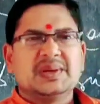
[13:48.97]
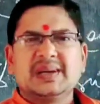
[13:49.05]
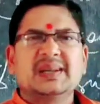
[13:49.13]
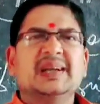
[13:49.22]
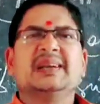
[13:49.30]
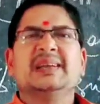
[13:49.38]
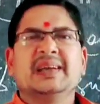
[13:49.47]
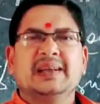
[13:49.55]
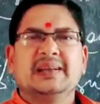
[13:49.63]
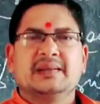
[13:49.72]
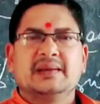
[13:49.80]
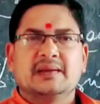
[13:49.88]
not getting
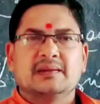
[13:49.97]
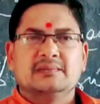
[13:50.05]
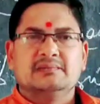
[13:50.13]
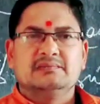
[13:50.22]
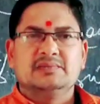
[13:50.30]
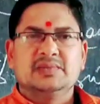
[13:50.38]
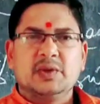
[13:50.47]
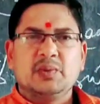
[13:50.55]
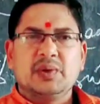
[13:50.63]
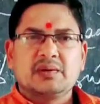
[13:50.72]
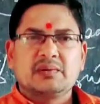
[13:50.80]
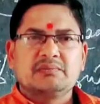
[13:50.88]
anything. They
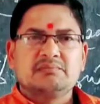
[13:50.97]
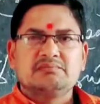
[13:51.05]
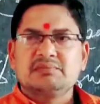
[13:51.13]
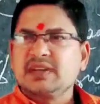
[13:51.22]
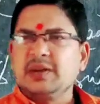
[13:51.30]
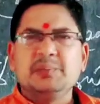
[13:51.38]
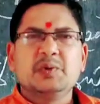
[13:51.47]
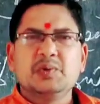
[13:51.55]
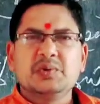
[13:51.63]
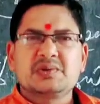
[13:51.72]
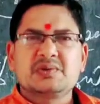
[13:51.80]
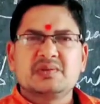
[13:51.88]
were
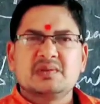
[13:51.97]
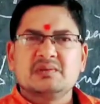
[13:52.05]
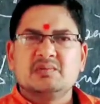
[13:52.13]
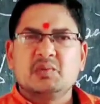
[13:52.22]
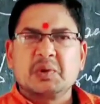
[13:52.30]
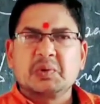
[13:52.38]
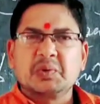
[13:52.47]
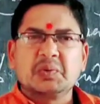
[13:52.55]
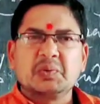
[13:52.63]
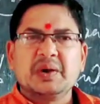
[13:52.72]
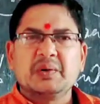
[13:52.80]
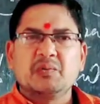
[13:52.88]
confused what to
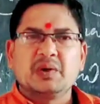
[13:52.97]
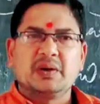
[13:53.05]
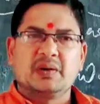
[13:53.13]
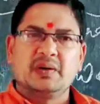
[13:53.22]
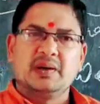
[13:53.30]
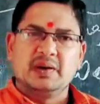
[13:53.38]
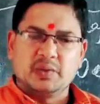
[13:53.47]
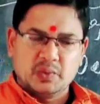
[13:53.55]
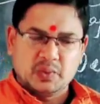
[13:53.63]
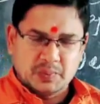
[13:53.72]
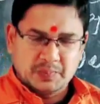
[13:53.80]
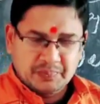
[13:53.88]
do and what not
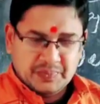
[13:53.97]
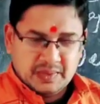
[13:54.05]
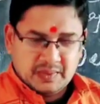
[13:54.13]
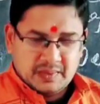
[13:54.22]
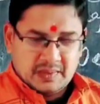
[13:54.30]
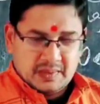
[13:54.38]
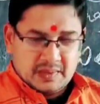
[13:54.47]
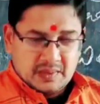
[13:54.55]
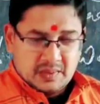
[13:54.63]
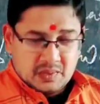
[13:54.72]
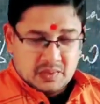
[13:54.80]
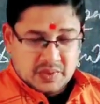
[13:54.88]
to do.
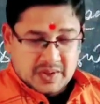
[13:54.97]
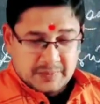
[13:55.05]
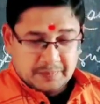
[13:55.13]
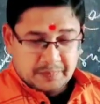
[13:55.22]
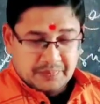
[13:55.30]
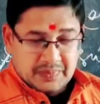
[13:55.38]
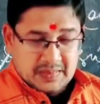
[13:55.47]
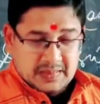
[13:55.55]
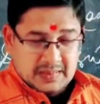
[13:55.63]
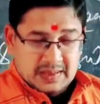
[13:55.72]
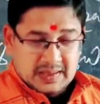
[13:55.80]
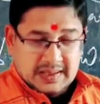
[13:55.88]
Okay.
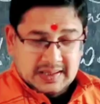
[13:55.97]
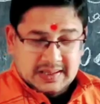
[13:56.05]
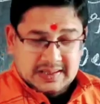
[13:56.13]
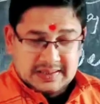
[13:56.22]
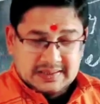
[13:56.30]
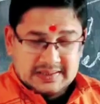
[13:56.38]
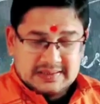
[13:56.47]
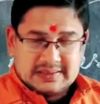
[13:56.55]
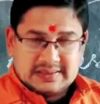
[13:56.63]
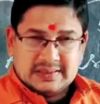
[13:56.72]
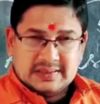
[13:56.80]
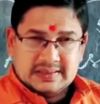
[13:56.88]

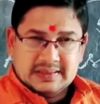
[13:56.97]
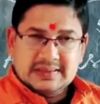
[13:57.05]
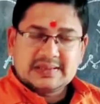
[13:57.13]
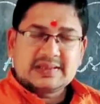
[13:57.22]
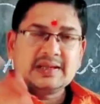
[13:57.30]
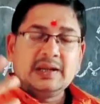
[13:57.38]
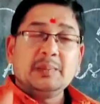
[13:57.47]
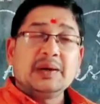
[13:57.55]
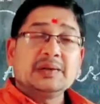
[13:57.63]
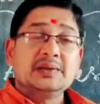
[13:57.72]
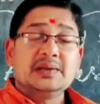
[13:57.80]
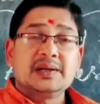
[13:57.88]
And his
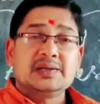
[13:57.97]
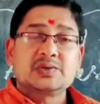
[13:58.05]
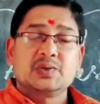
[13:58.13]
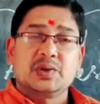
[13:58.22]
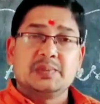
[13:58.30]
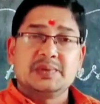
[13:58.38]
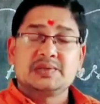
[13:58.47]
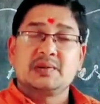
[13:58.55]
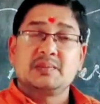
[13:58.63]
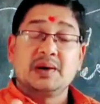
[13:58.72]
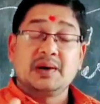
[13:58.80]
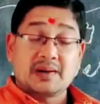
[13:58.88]
imaginary story,
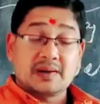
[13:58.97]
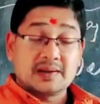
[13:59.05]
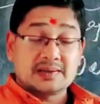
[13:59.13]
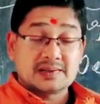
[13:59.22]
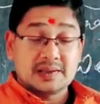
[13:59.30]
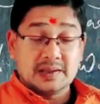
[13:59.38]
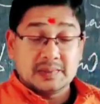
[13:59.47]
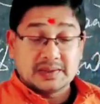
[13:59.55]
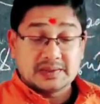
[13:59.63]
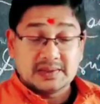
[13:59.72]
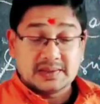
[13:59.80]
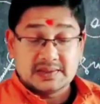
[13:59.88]
Mr. Maharana's
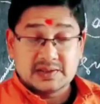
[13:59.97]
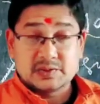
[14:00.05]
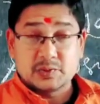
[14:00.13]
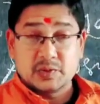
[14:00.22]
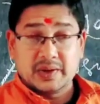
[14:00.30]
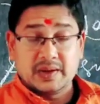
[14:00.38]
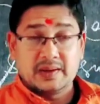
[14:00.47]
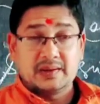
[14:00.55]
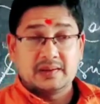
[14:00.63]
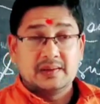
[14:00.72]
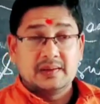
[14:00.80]
imaginary story,